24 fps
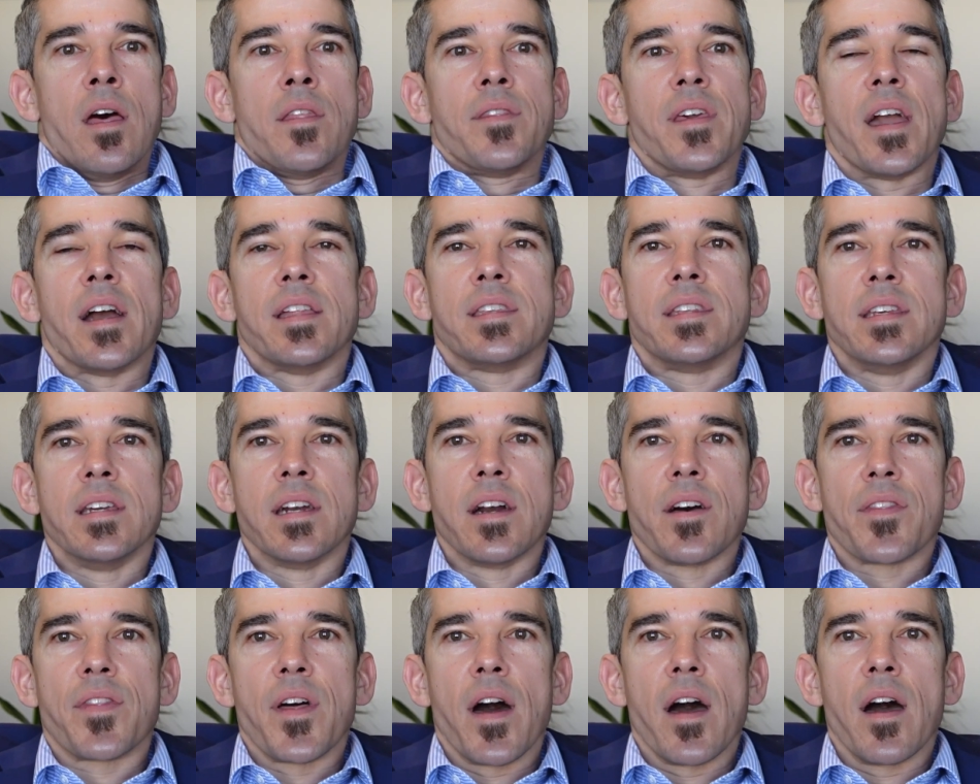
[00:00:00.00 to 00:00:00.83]
the
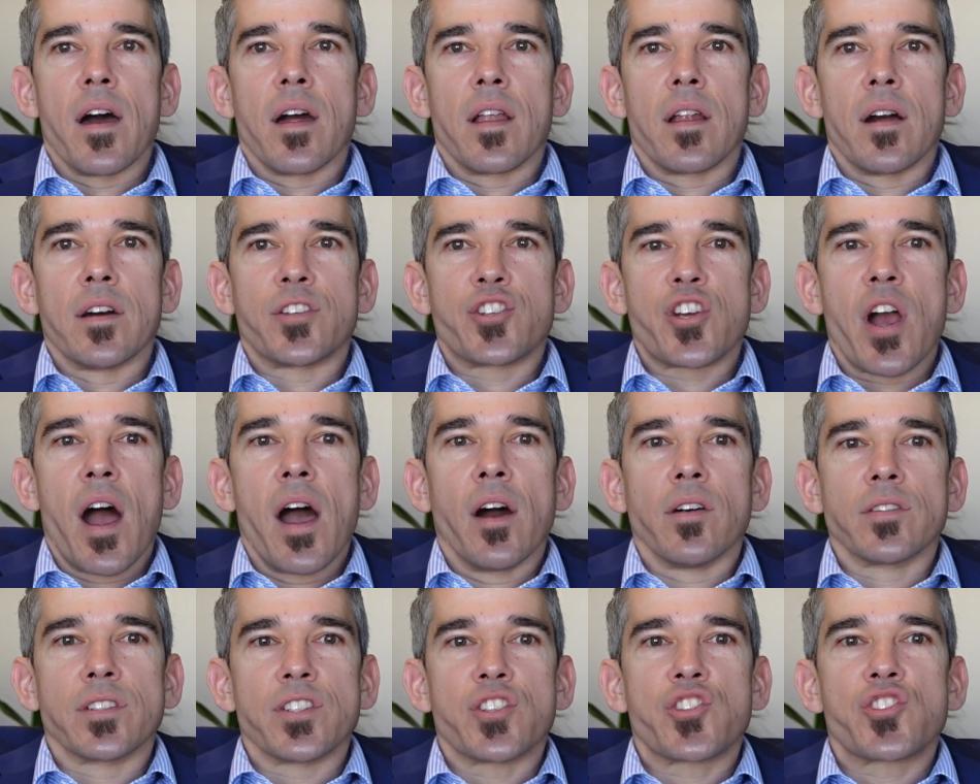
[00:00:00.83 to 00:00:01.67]
idea that a
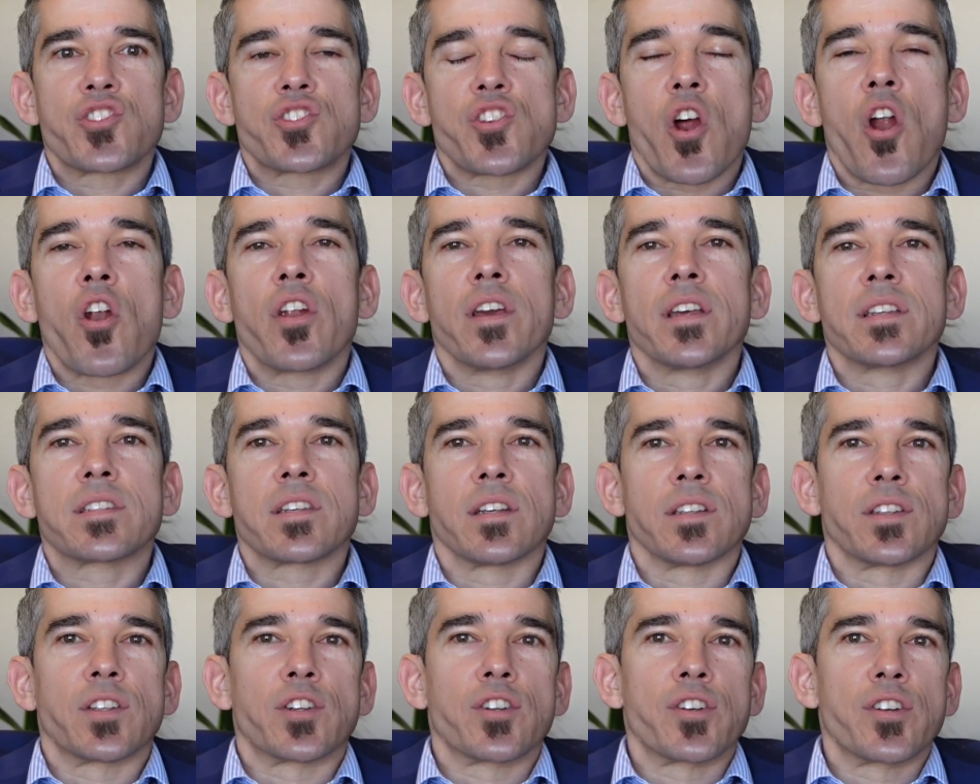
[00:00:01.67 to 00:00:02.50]
child is starting
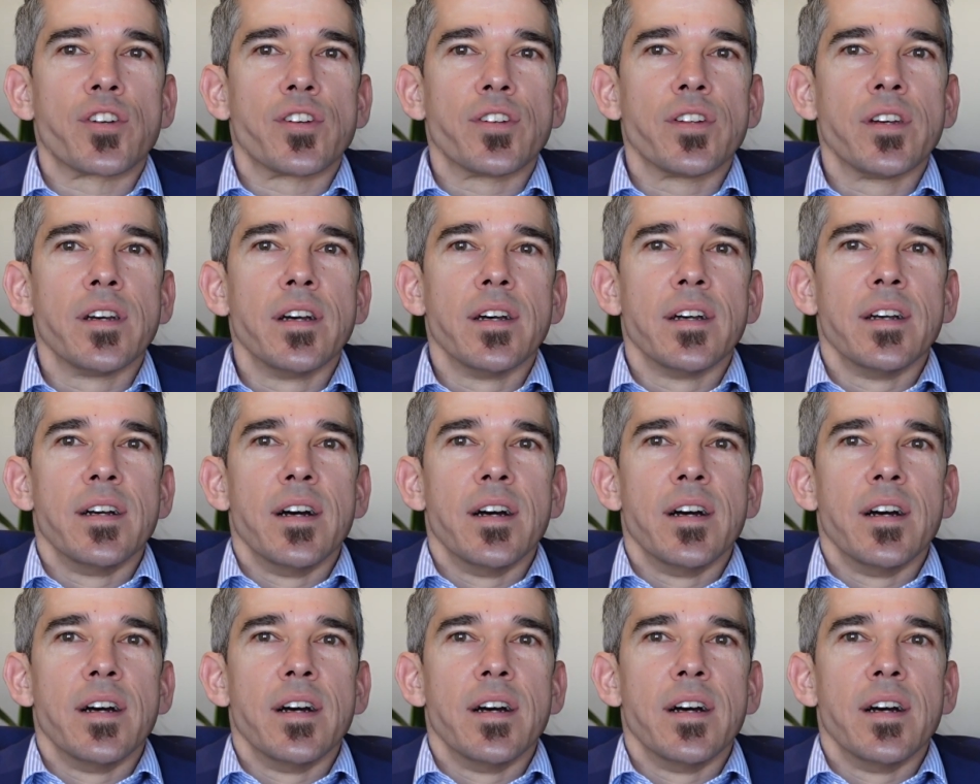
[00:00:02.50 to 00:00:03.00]
to learn